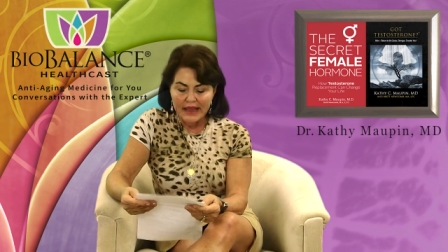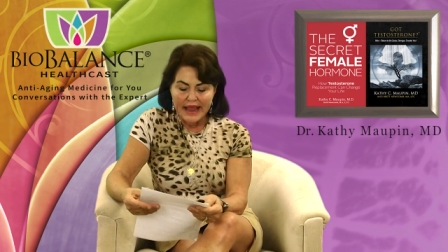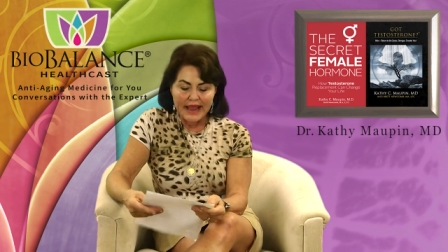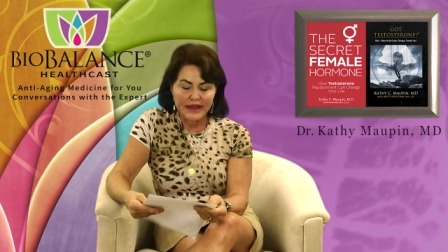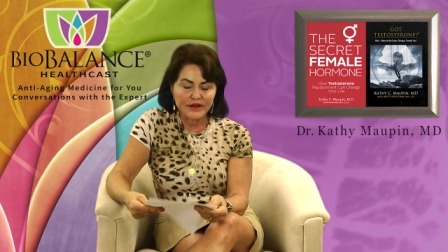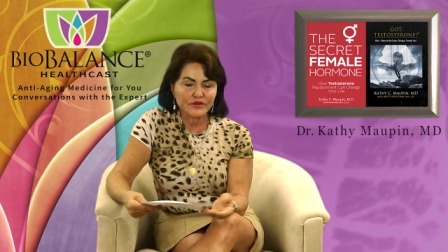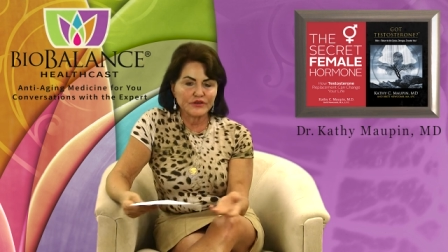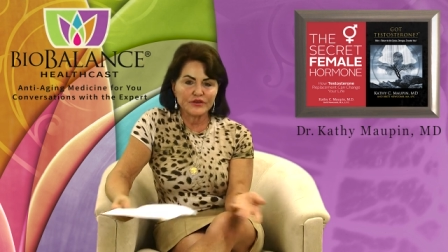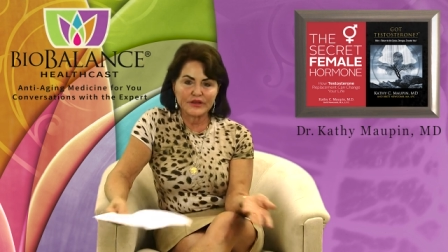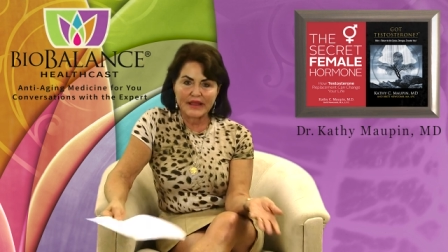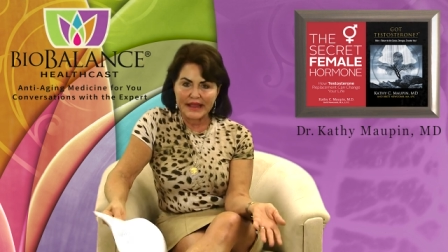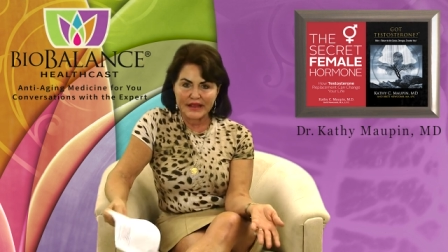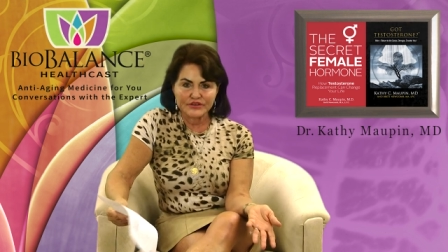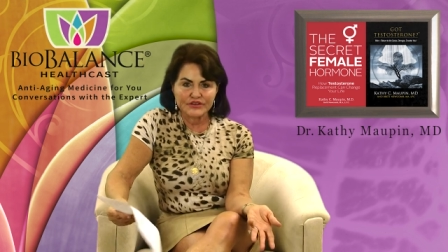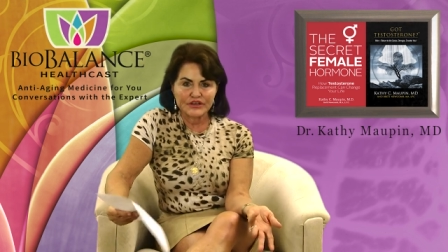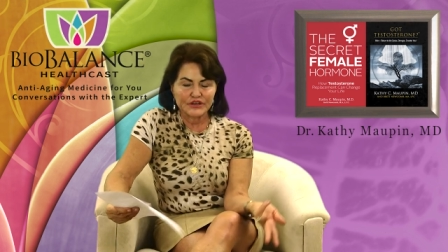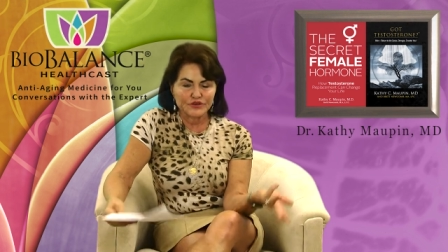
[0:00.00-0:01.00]
And you
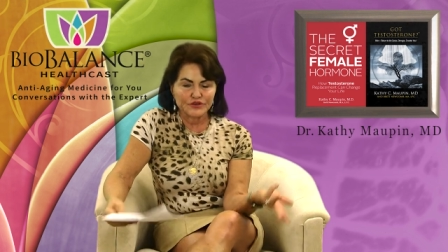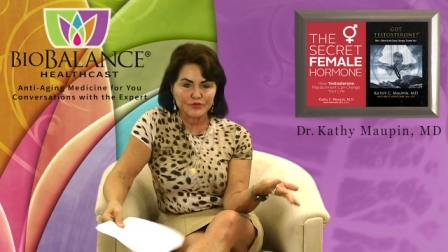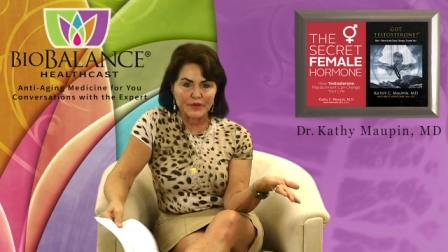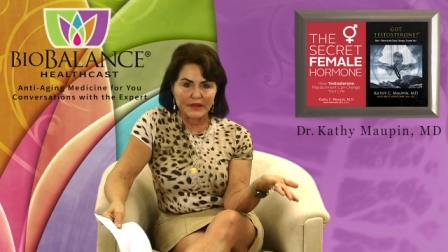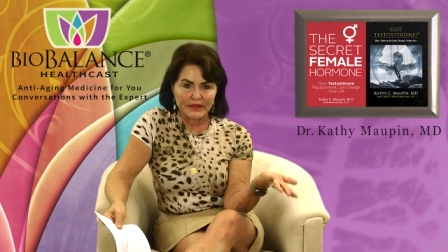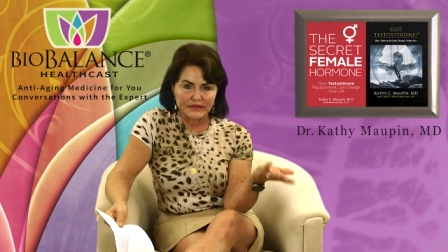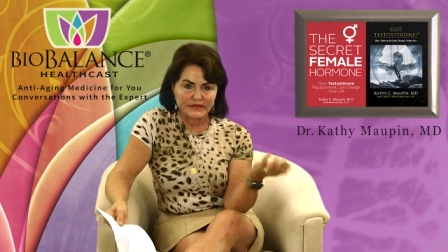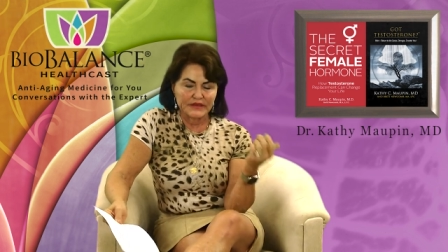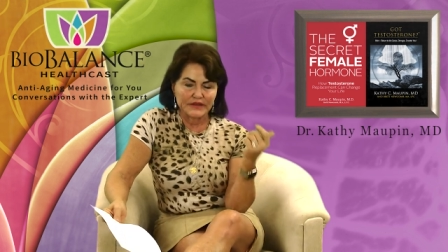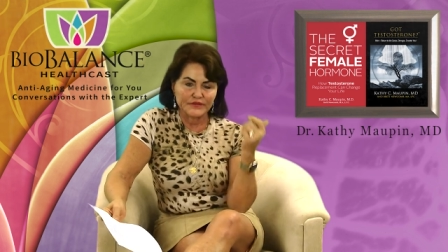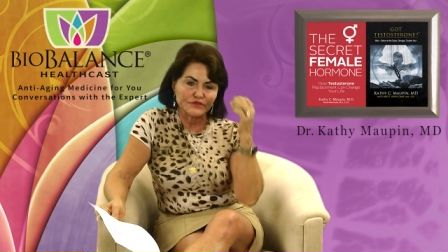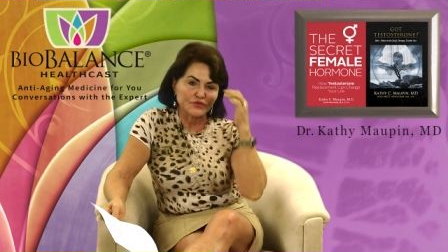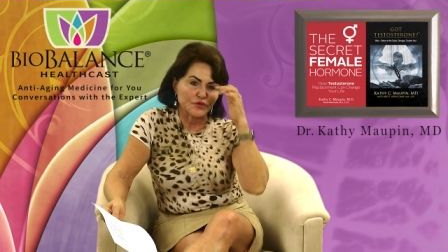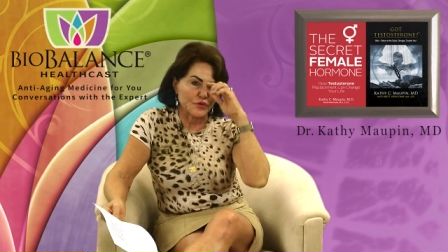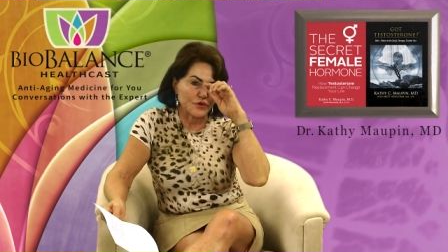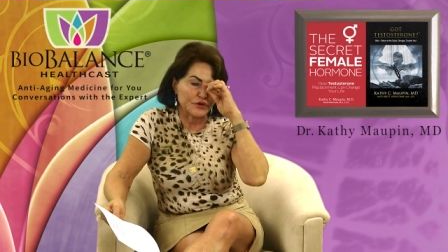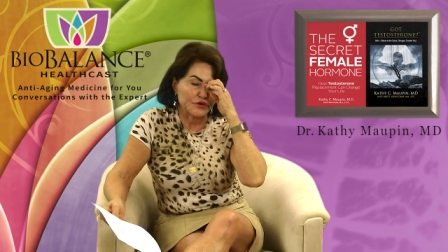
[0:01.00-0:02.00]
can't change your relatives
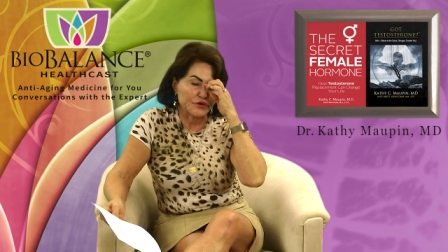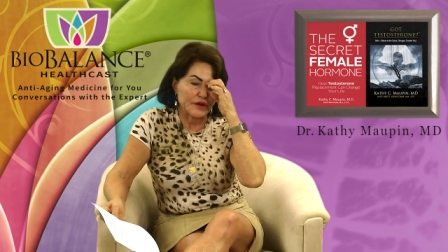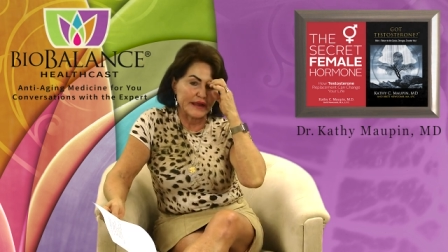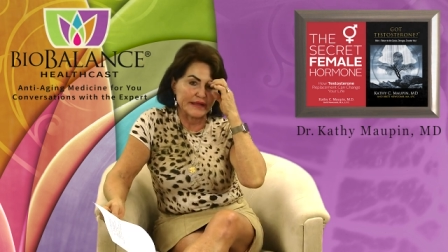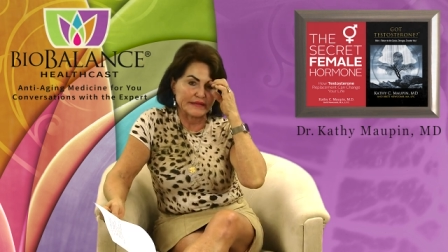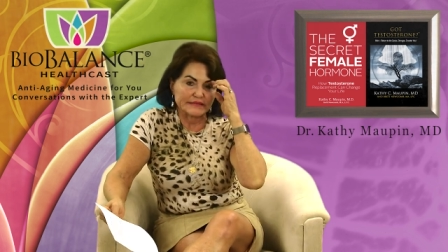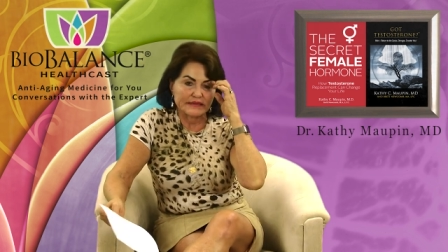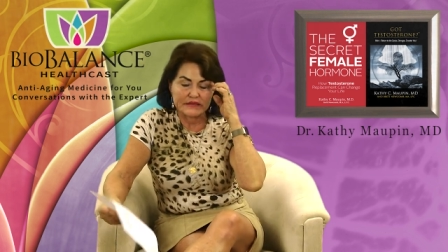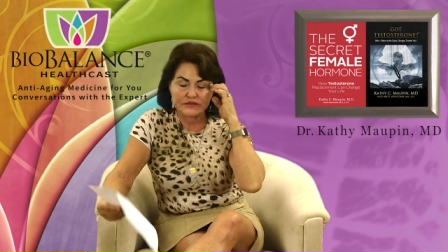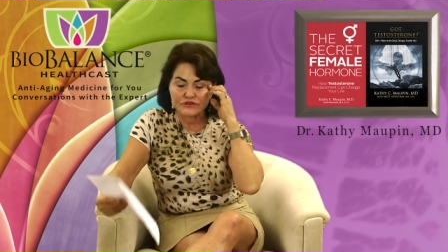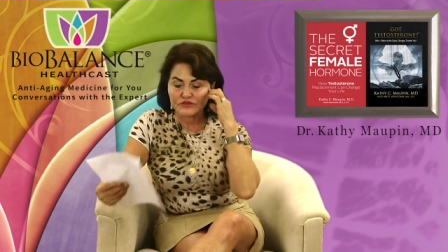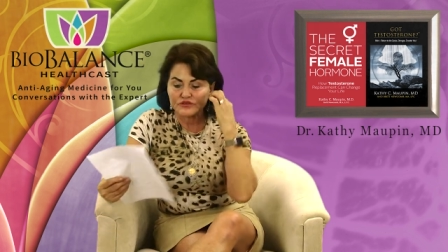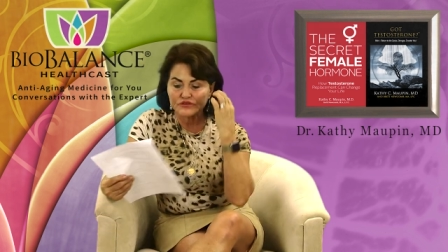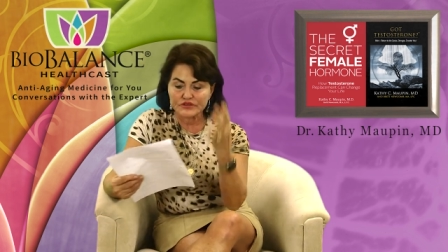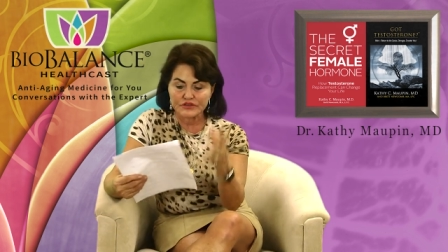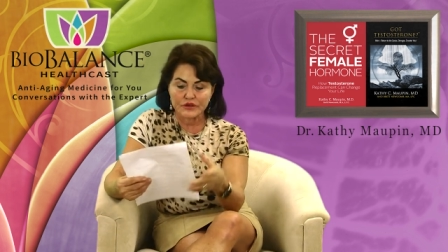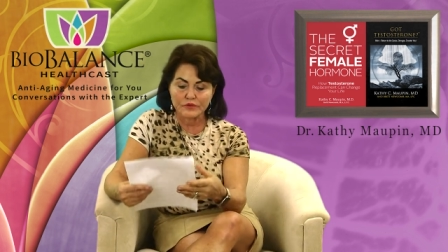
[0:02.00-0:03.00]
or your
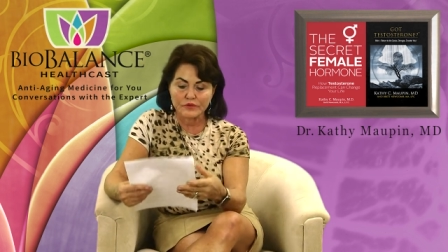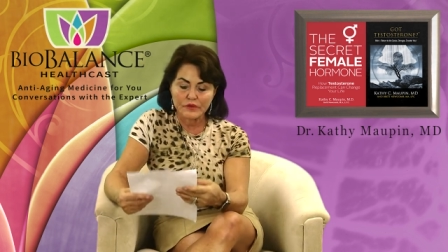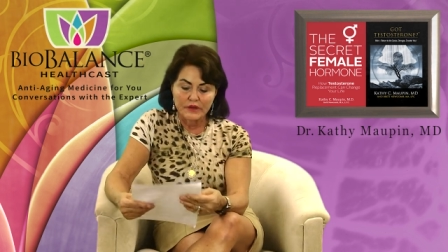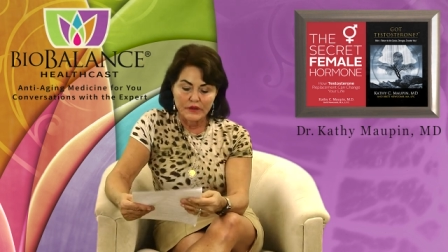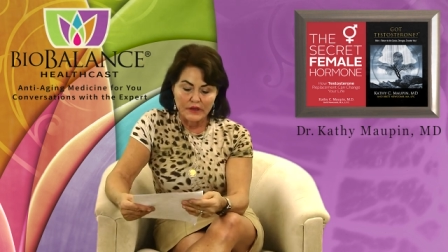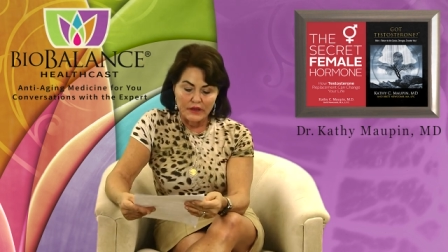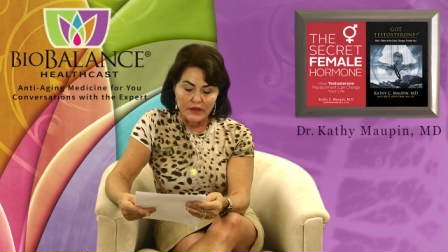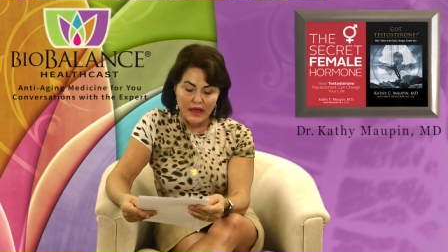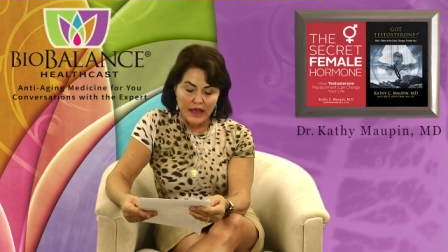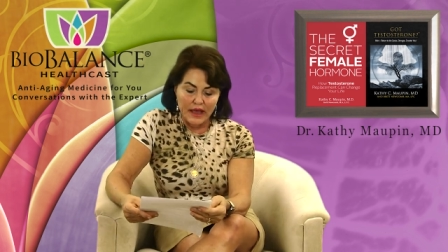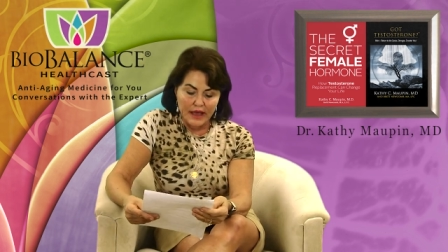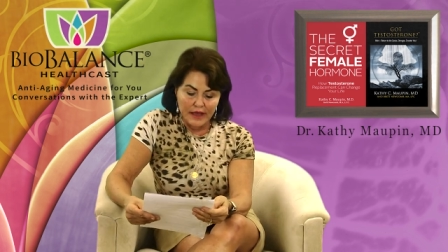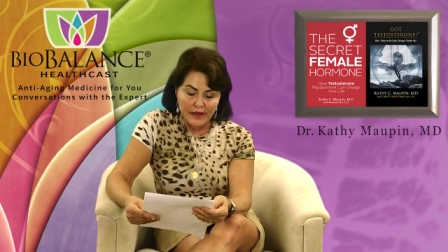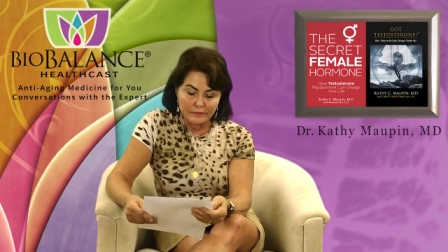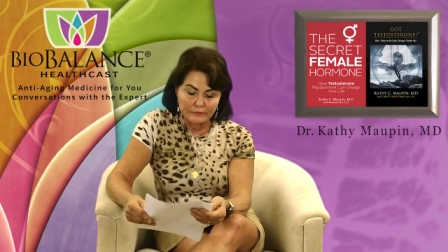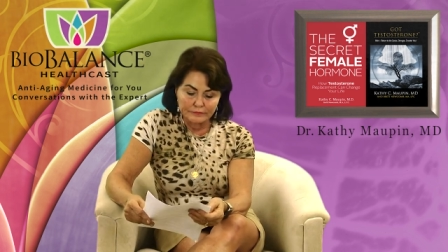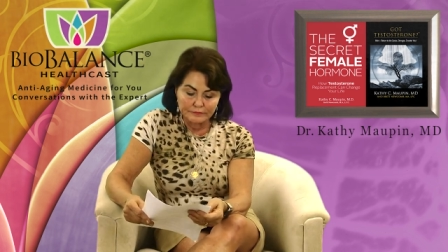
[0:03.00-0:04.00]
ancestors, so.
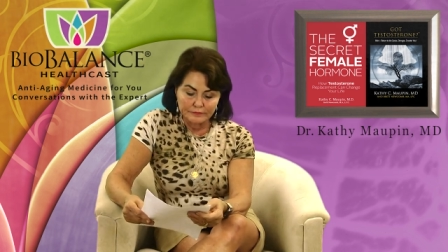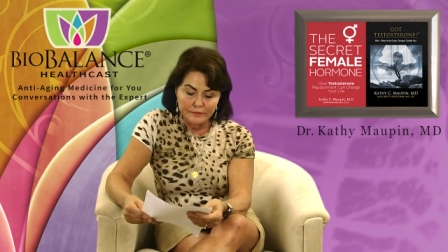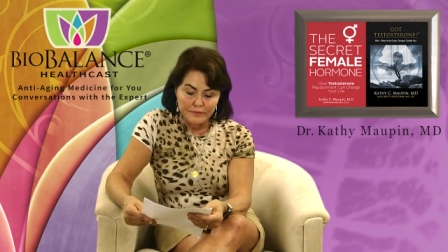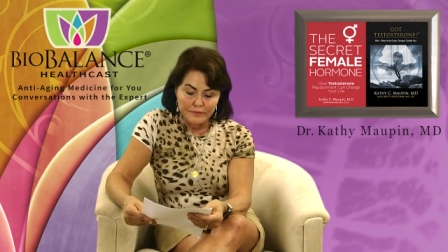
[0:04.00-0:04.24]
Um,